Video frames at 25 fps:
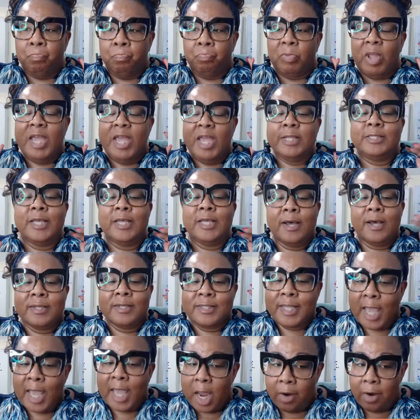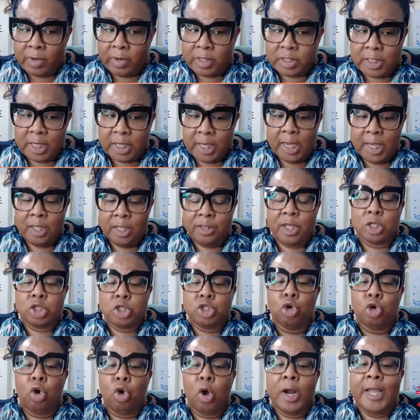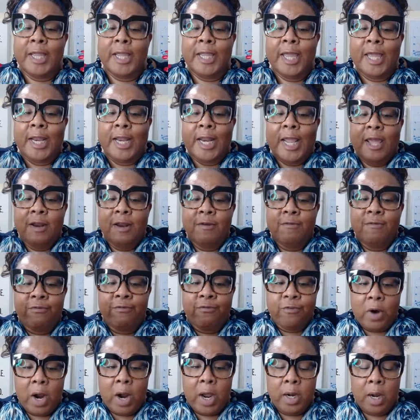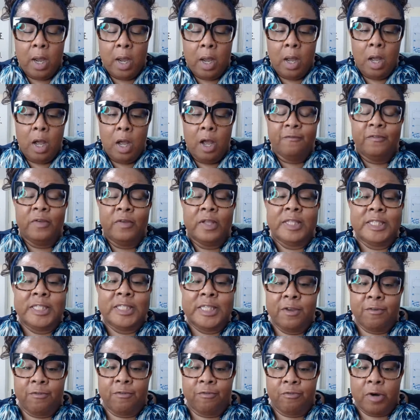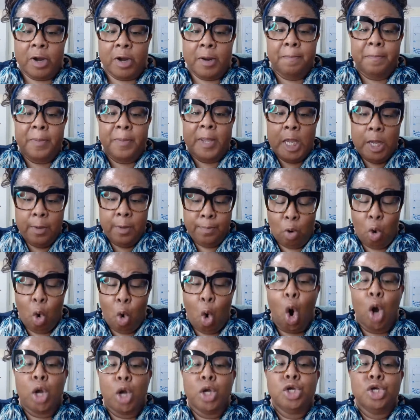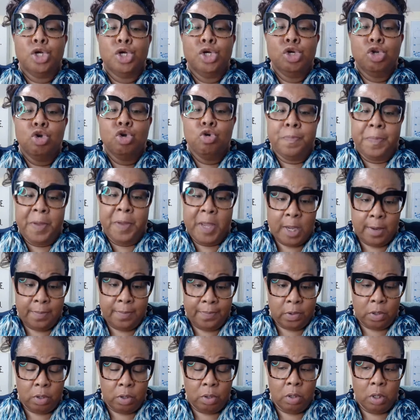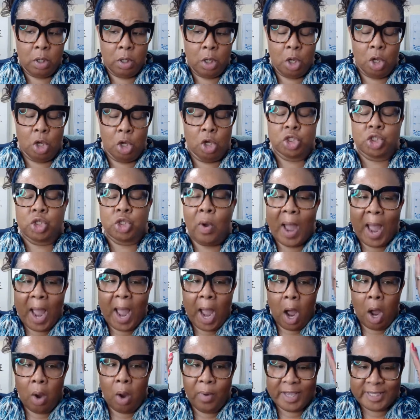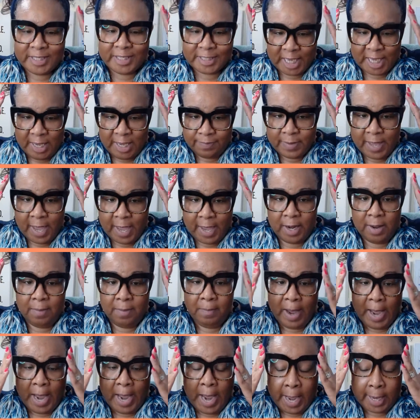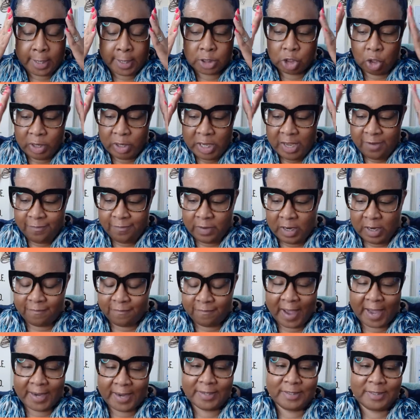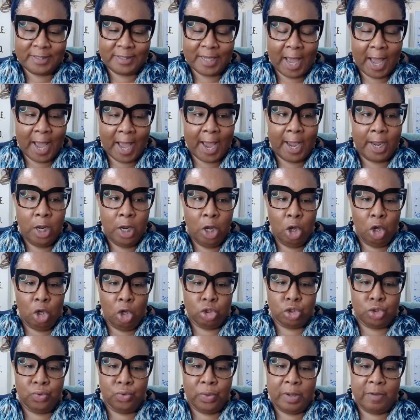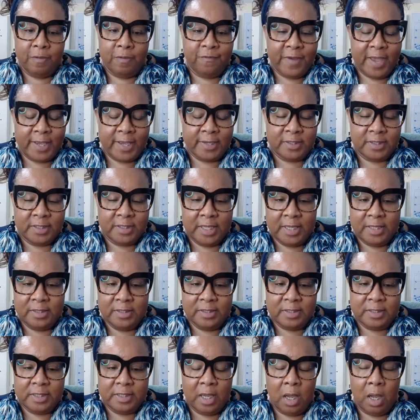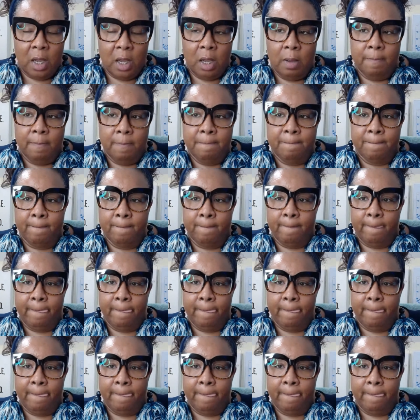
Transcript: it does guarantee that you're going to get in front of different people or new people. So I always keep that in mind. So even if I decide to invest in some